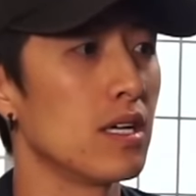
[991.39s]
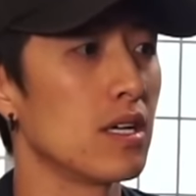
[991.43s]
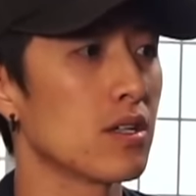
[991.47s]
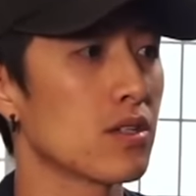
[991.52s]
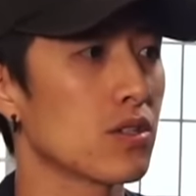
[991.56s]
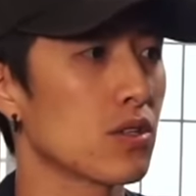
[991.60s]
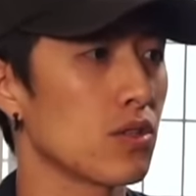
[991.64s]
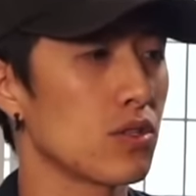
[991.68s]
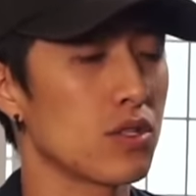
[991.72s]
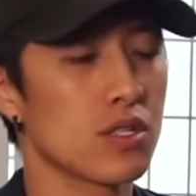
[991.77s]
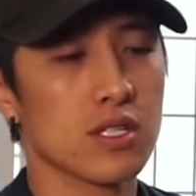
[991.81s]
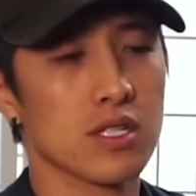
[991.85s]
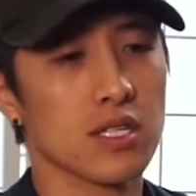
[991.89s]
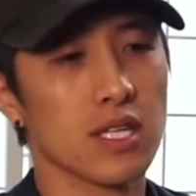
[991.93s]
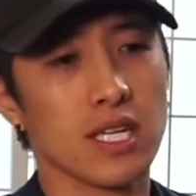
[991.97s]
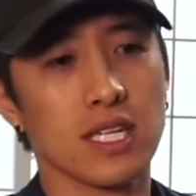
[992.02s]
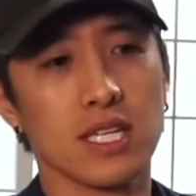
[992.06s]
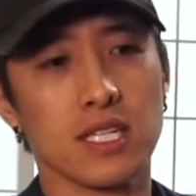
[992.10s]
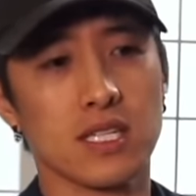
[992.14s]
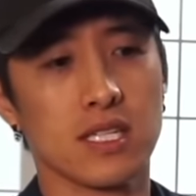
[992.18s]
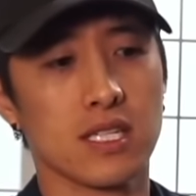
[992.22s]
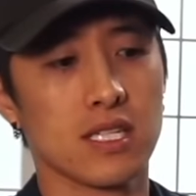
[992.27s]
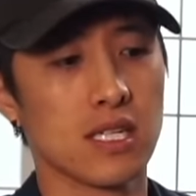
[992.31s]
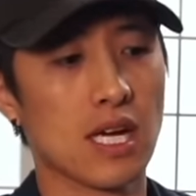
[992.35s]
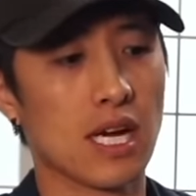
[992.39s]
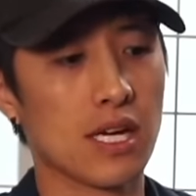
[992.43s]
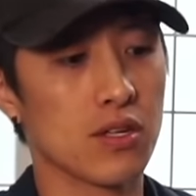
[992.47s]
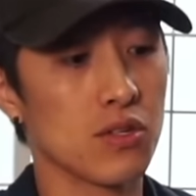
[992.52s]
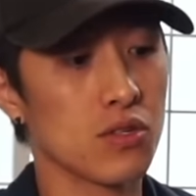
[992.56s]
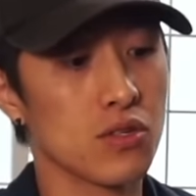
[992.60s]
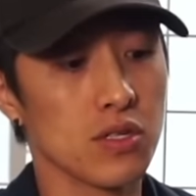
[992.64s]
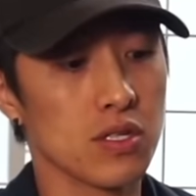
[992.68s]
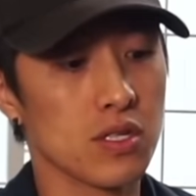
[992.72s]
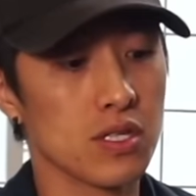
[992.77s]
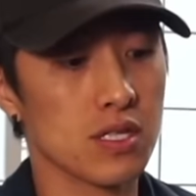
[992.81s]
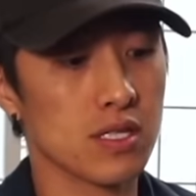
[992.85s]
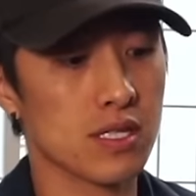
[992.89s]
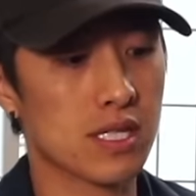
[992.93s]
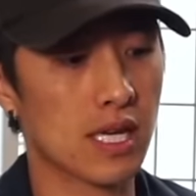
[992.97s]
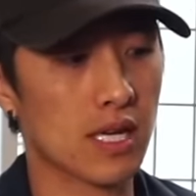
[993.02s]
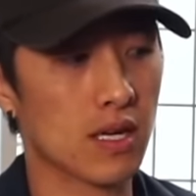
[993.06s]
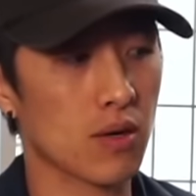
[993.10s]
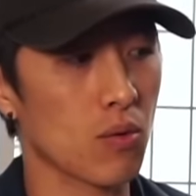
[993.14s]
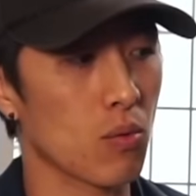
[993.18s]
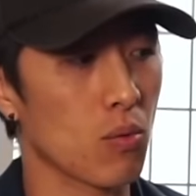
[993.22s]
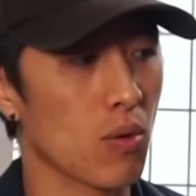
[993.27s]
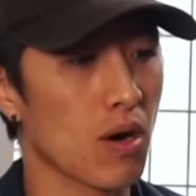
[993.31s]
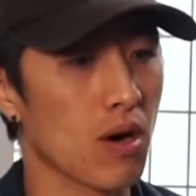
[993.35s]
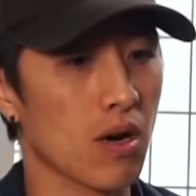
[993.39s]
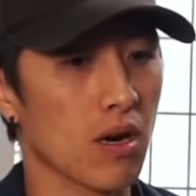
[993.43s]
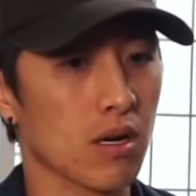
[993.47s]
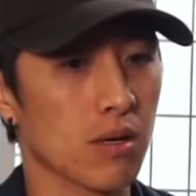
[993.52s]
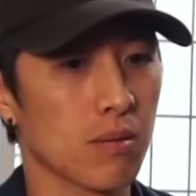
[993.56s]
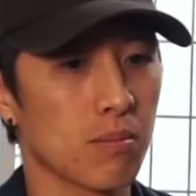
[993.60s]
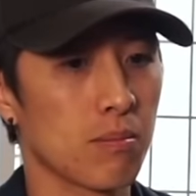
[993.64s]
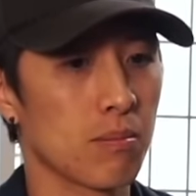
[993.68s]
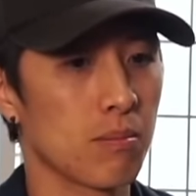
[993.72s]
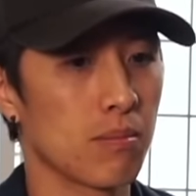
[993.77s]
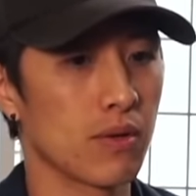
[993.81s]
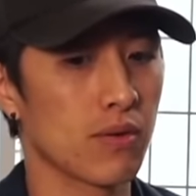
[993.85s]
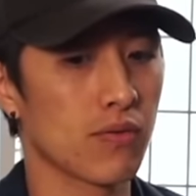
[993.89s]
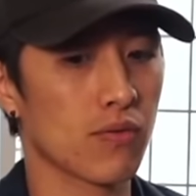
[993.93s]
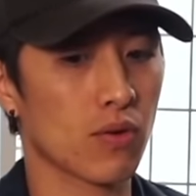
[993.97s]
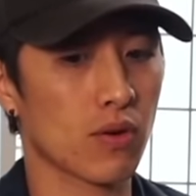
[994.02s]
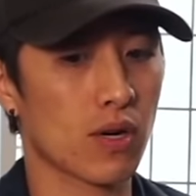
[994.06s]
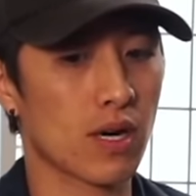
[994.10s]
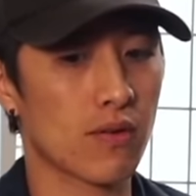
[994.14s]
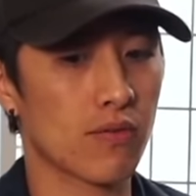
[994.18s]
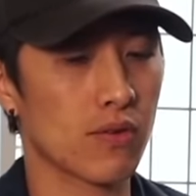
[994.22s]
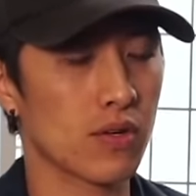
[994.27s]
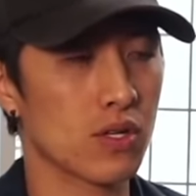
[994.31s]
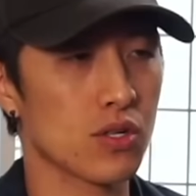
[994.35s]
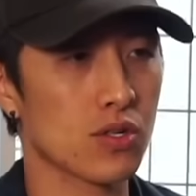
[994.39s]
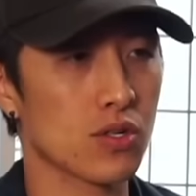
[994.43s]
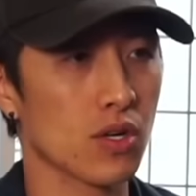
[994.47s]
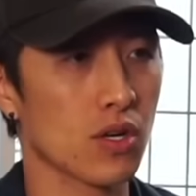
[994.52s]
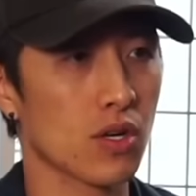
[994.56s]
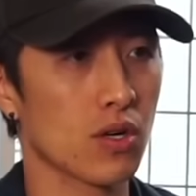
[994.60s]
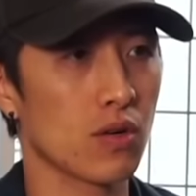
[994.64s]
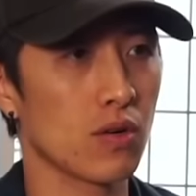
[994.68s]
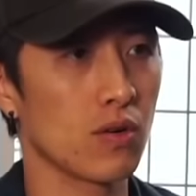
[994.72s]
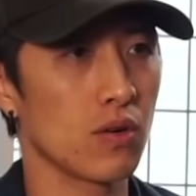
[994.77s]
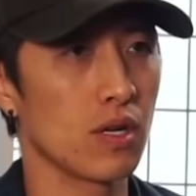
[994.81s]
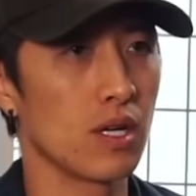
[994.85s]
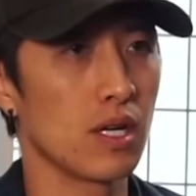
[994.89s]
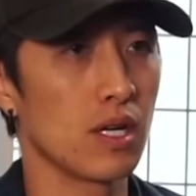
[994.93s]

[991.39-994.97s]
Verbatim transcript: so just like I usually just take a walk before every show.